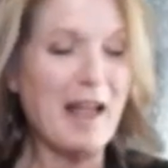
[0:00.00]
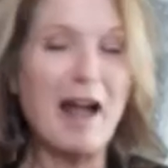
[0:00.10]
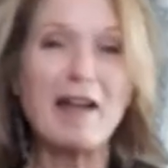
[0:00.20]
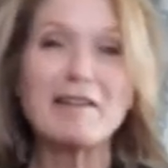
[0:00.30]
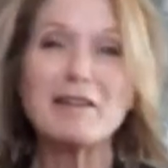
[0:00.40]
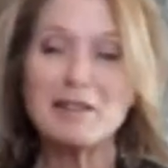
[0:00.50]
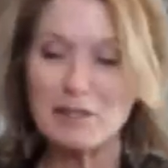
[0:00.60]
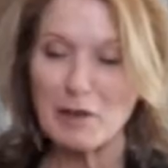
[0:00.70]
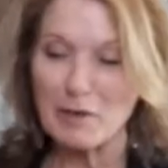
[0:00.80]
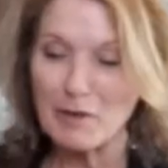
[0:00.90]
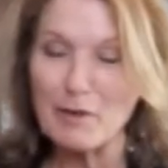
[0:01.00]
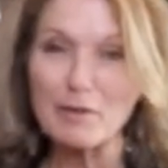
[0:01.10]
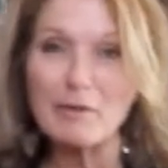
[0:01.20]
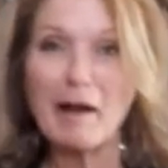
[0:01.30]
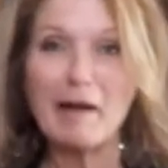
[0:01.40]
I'm going to show
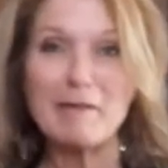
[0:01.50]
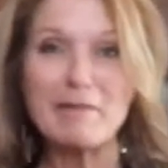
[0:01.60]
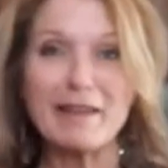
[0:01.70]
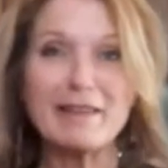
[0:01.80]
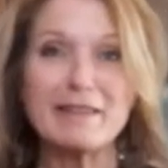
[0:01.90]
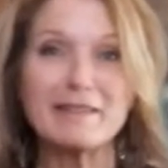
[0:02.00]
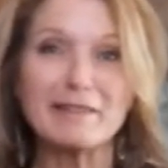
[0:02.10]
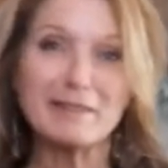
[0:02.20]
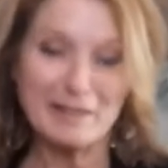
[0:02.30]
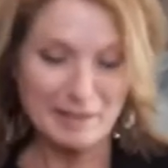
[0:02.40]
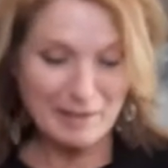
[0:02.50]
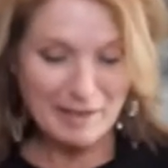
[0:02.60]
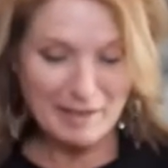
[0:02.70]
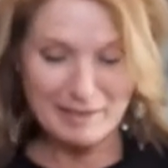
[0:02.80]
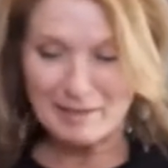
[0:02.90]
you how to make these delicious
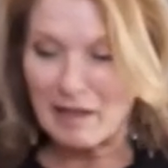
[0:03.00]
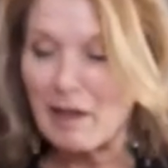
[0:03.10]
cookies.